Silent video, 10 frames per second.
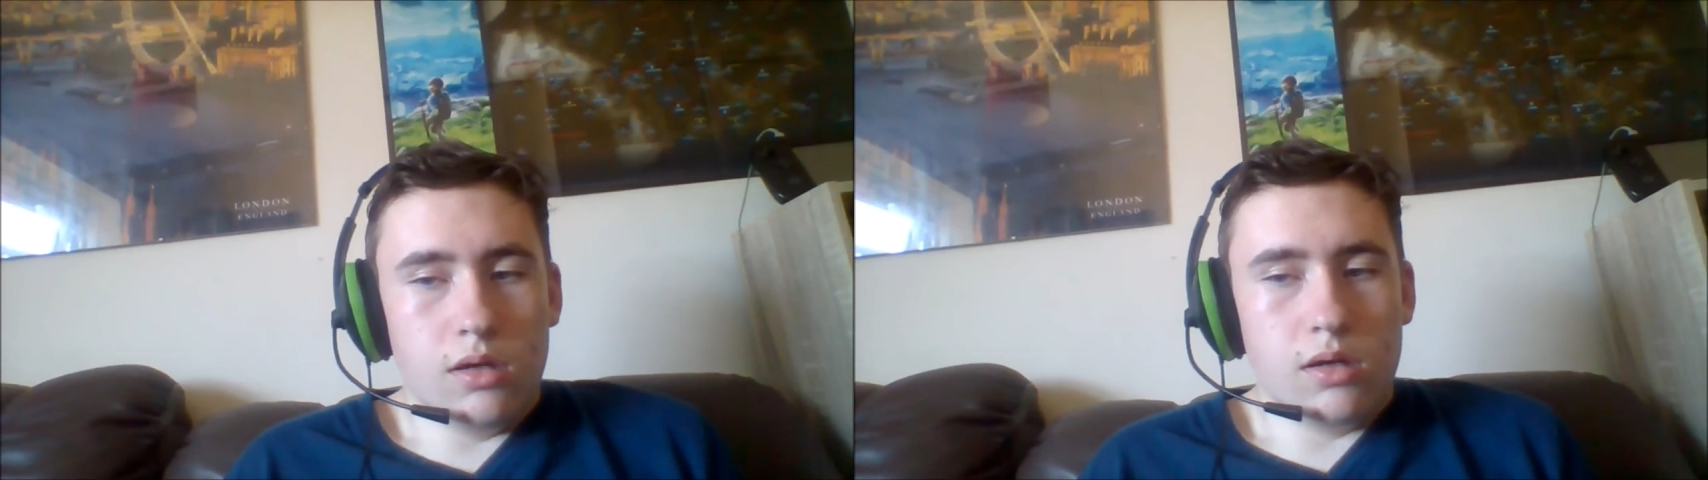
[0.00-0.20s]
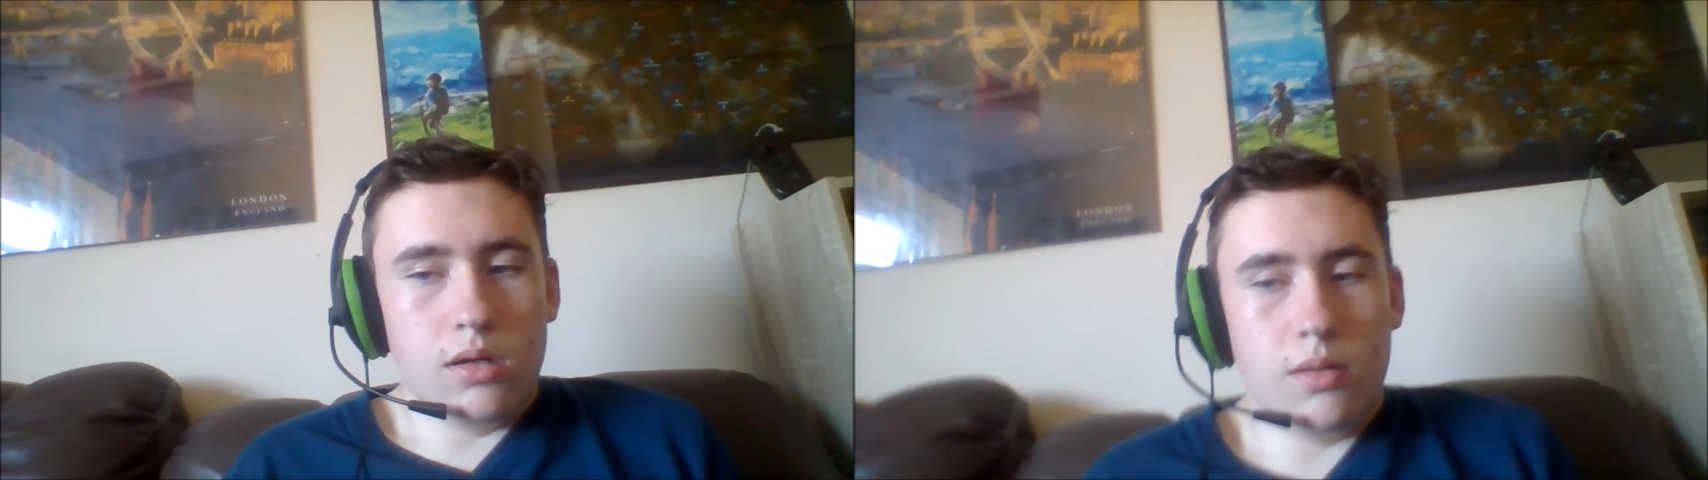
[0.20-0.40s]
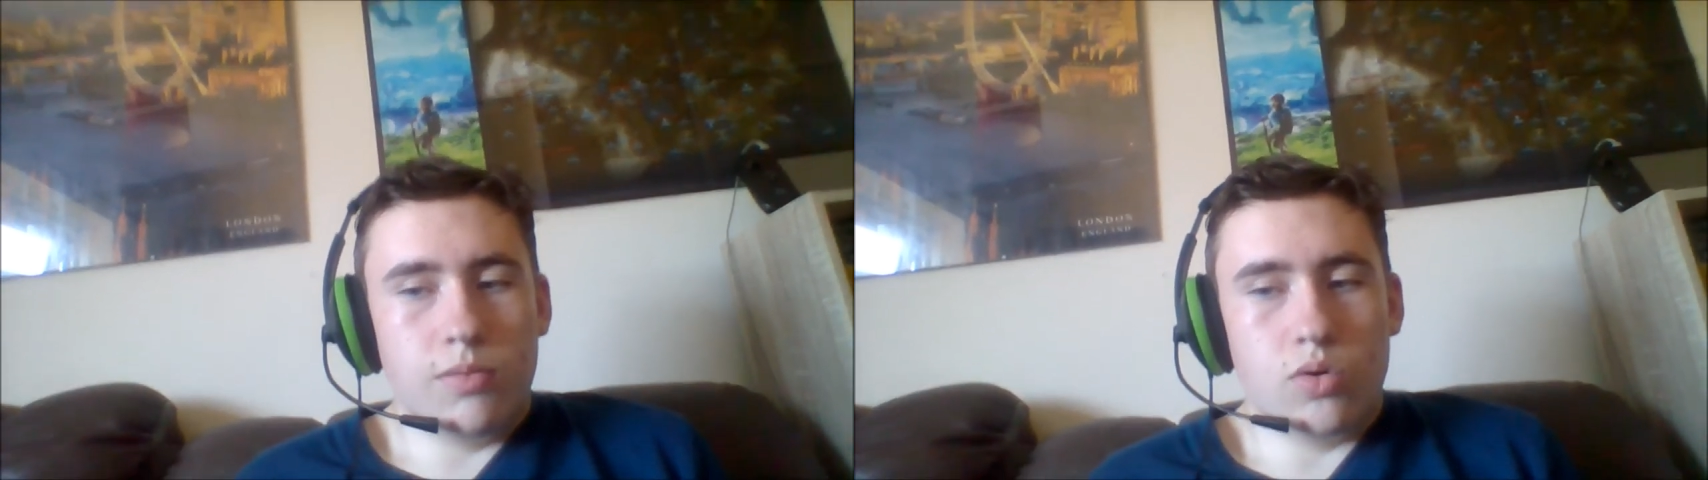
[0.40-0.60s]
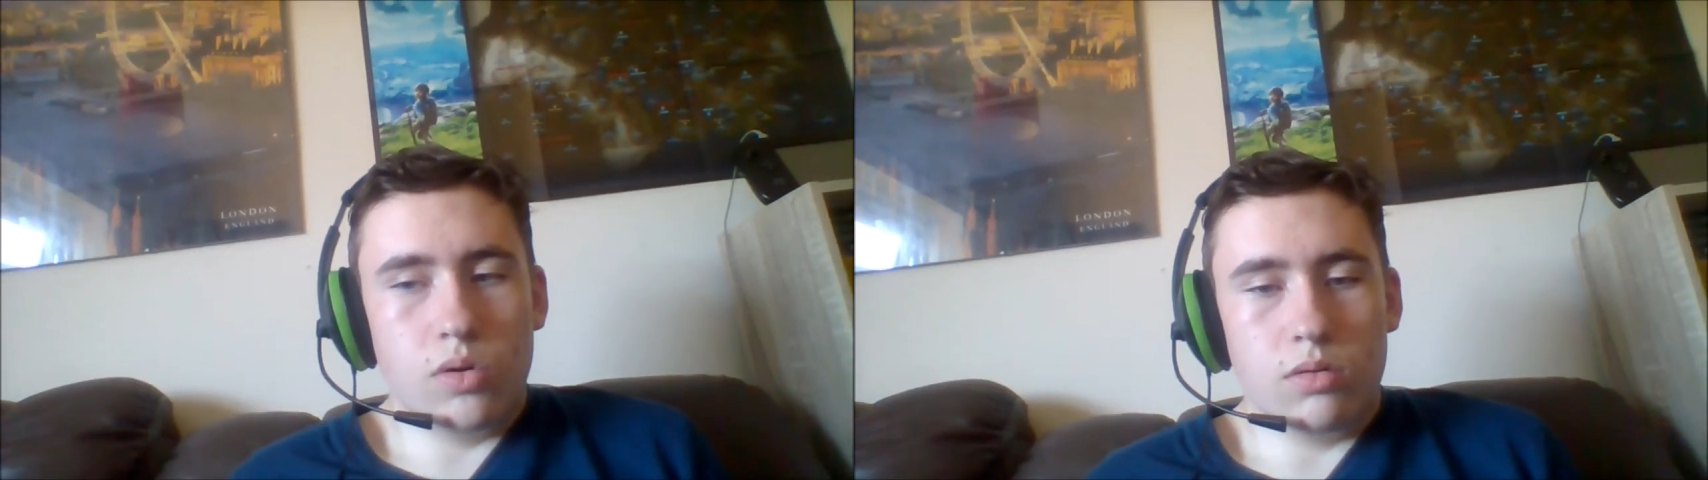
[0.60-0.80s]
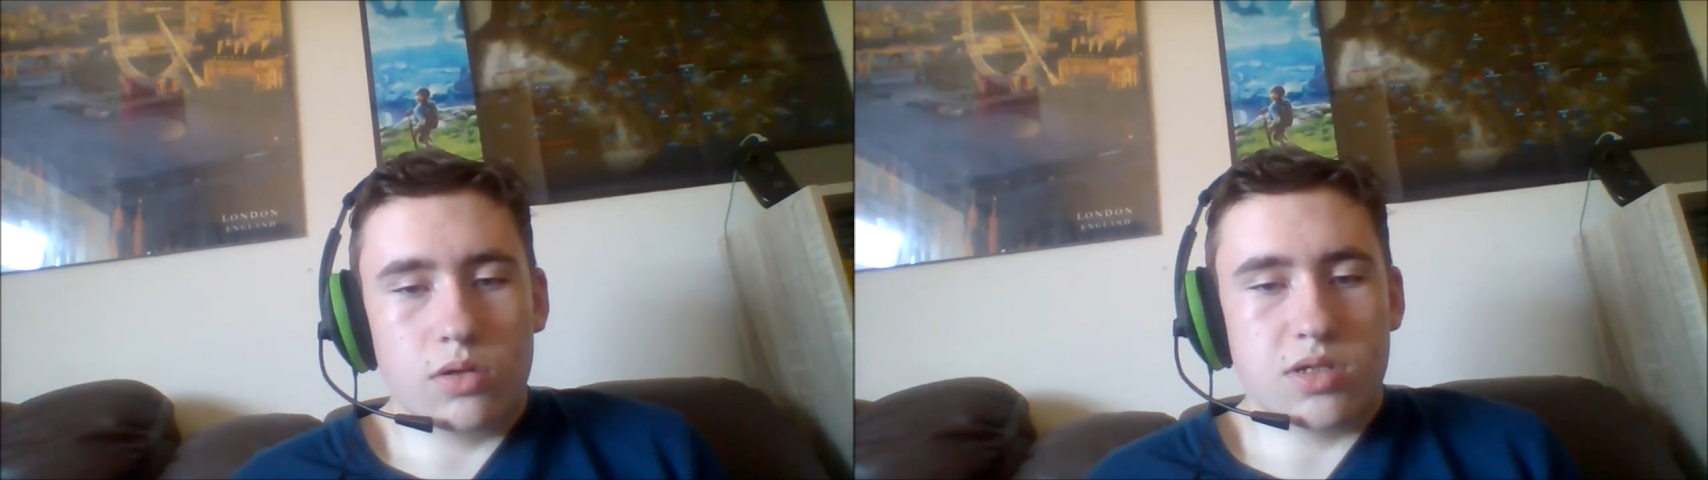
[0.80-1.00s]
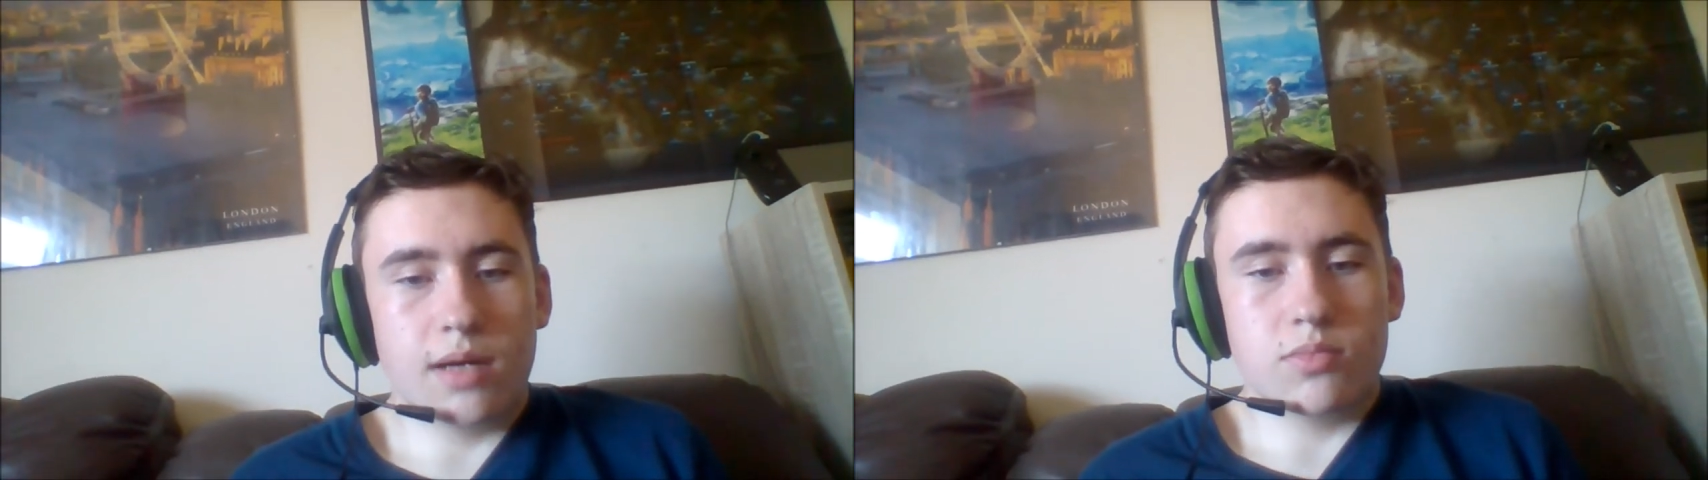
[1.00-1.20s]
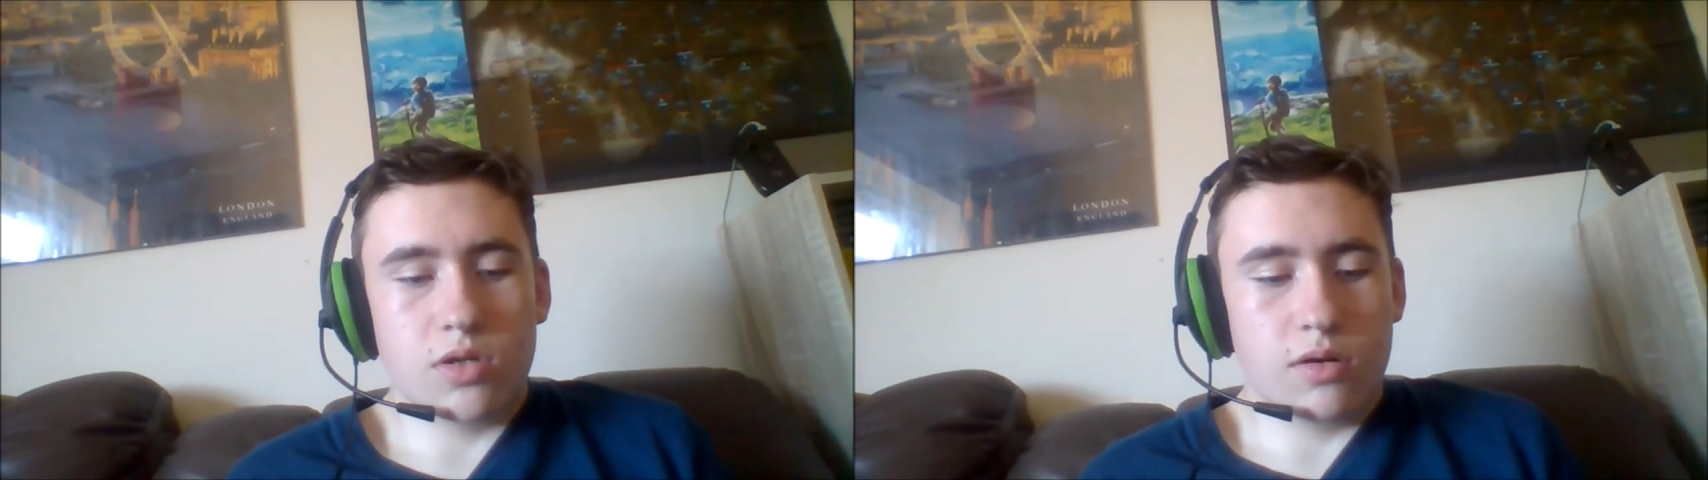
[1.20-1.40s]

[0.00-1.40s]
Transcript: All exams